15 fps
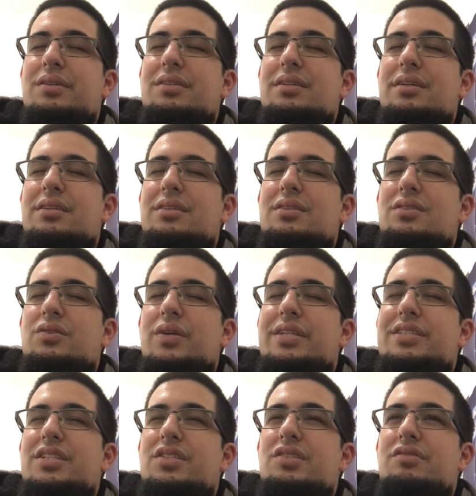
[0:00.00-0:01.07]
Transition
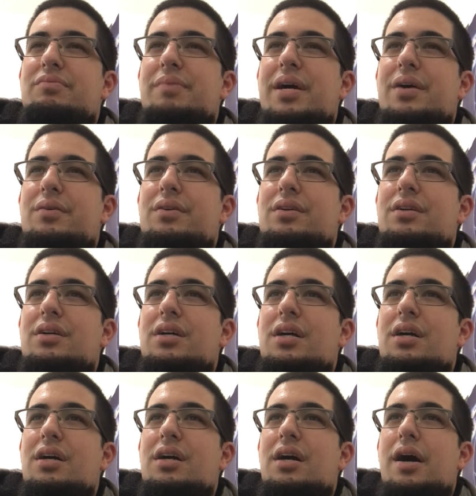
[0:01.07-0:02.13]
of power?
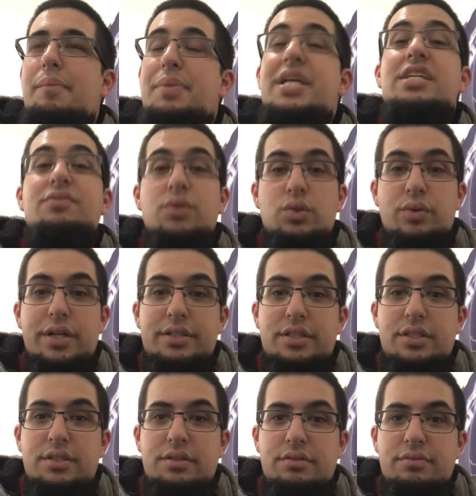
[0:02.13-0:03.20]
A peaceful transition
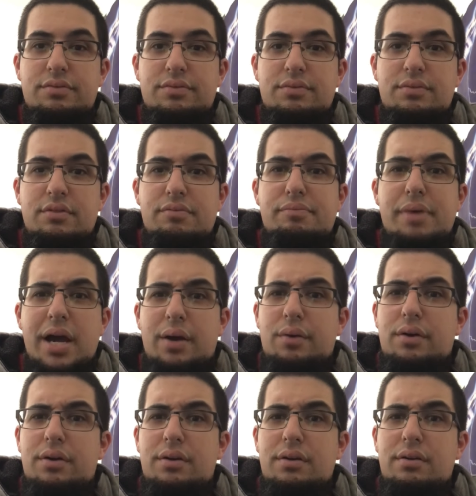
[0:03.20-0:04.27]
of power.
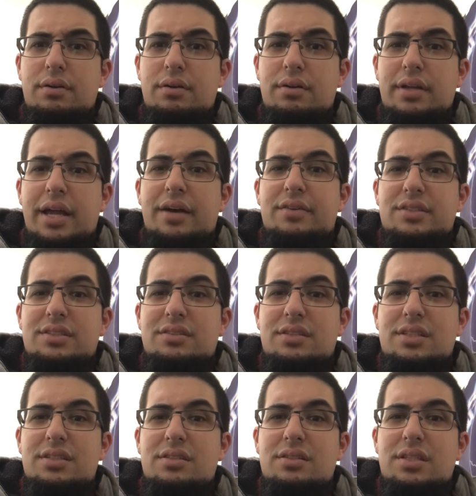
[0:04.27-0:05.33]
Yeah,
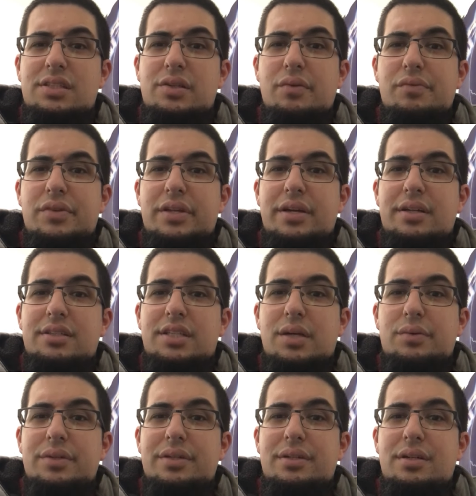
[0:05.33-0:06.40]
let's hope for that, shall we?
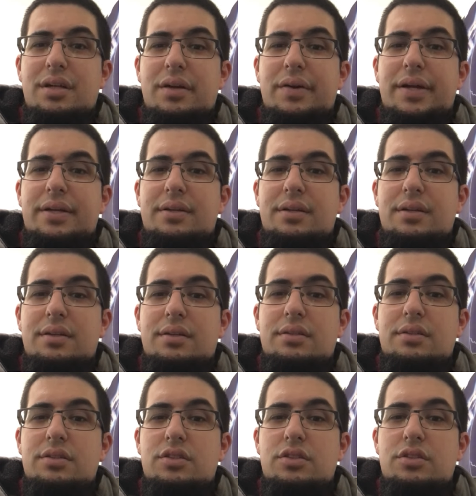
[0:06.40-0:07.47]
All right.
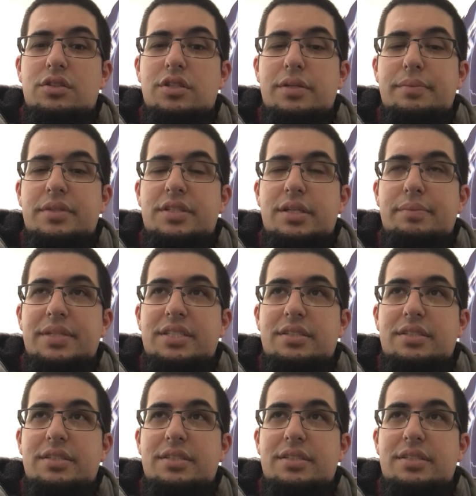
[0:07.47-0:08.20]
TBC.